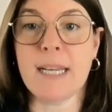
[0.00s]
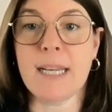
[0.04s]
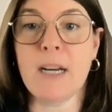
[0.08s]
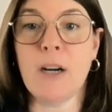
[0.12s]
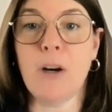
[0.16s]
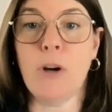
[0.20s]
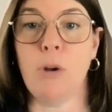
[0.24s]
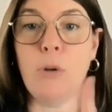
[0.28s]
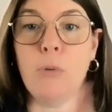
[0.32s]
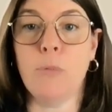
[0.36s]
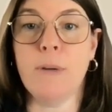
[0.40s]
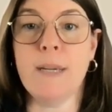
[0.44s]
and
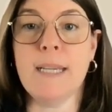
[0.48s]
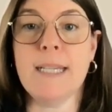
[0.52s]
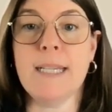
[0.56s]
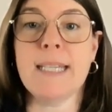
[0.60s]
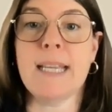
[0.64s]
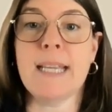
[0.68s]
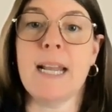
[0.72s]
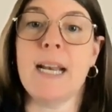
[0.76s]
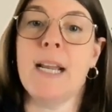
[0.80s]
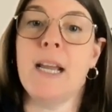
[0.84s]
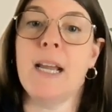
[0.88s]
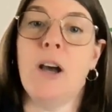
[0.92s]
it'll
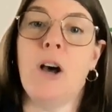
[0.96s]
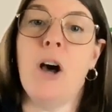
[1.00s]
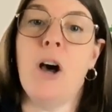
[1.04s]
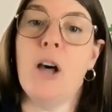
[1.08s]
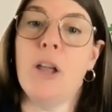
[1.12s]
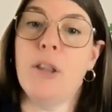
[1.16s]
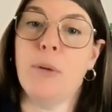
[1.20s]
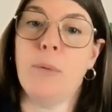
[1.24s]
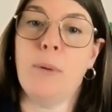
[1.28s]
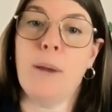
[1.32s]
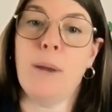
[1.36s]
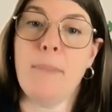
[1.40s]
reset it
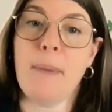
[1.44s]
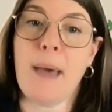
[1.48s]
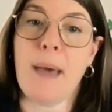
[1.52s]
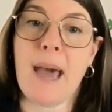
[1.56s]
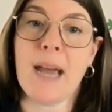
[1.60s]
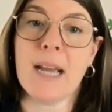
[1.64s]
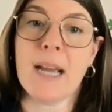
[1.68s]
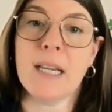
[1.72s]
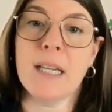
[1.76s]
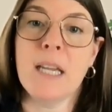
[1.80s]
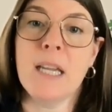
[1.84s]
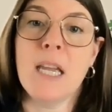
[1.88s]
all the way
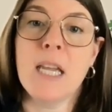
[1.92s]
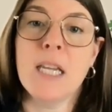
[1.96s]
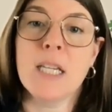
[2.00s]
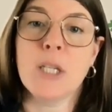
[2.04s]
back.